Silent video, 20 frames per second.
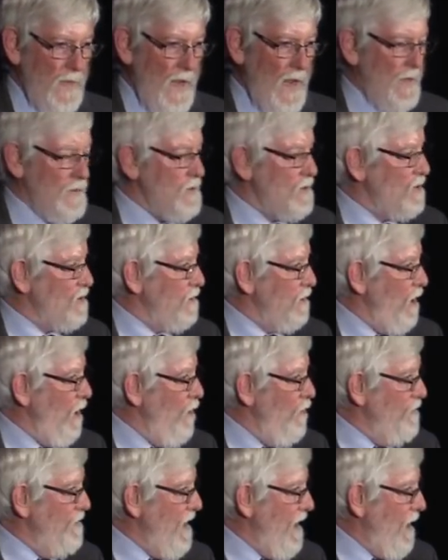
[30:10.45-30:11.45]
and
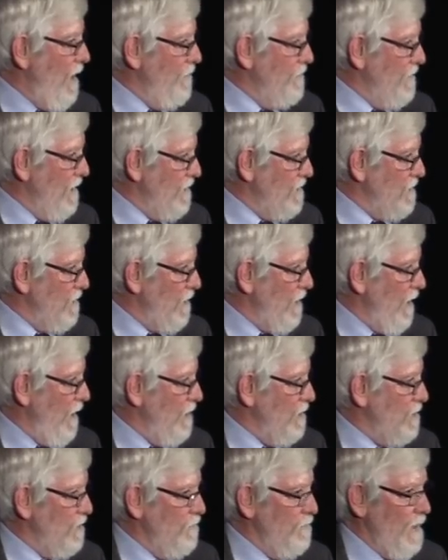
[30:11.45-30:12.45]
slow down
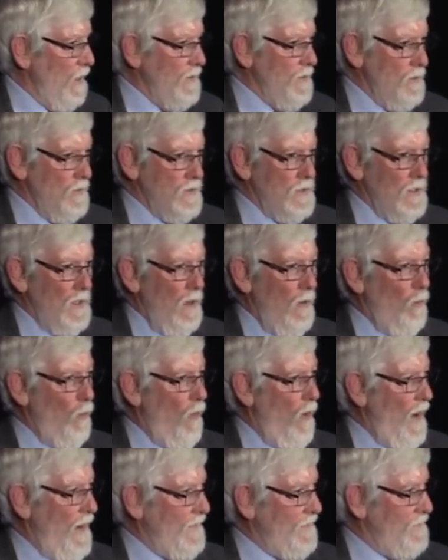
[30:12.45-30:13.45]
desiccation by using a
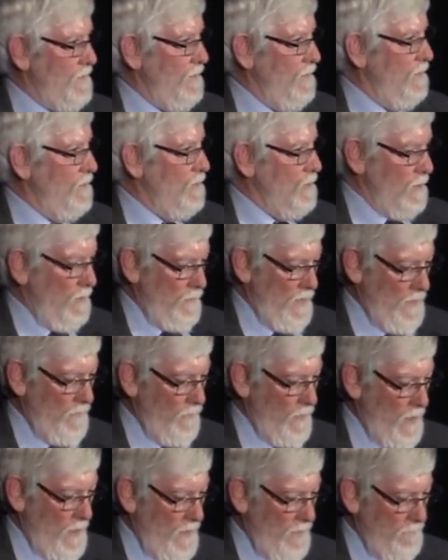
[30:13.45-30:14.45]
white
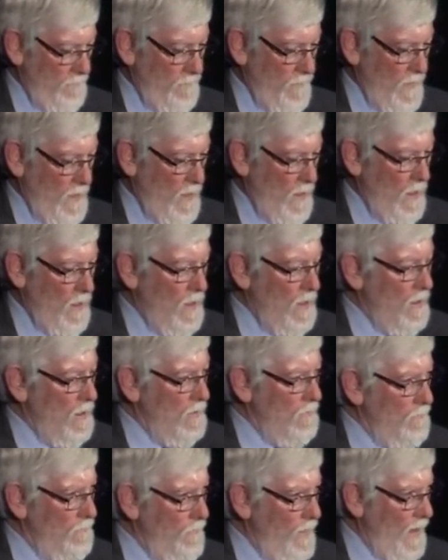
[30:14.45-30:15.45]
geomembrane,
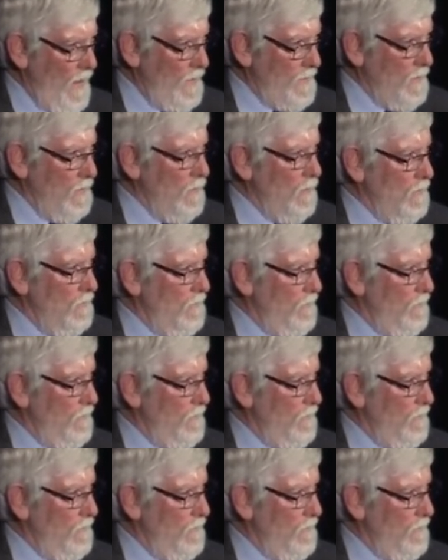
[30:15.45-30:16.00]
but